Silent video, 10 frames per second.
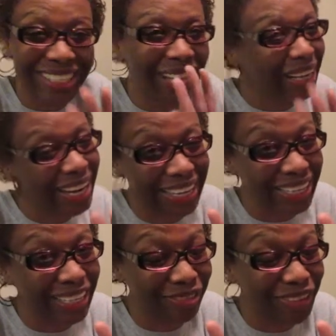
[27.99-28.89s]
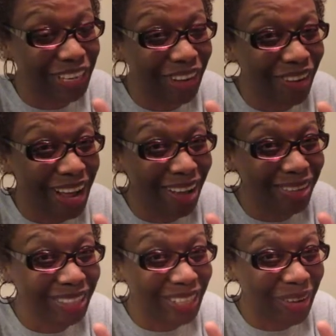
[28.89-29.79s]
I said, I got to get this video
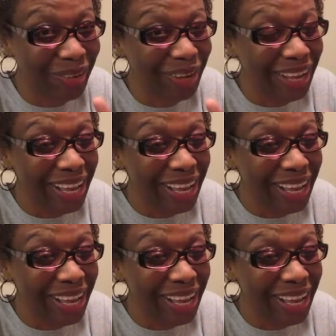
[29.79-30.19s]
out. So,